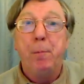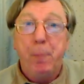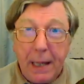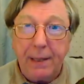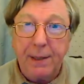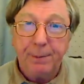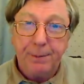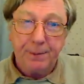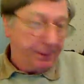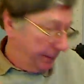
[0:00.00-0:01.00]
But
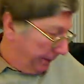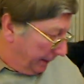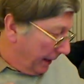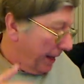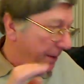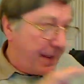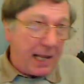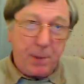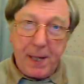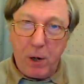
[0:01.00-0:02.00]

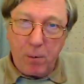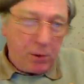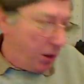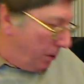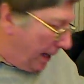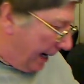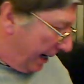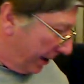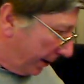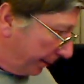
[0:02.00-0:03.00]
that's been open 2
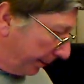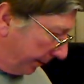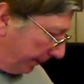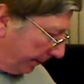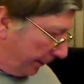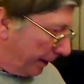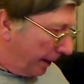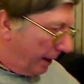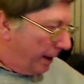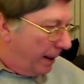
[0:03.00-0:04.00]
days,
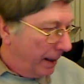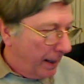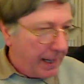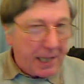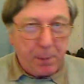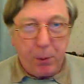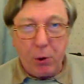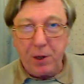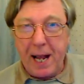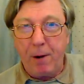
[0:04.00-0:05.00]
and it's
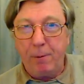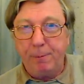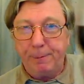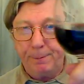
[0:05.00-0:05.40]
poured out.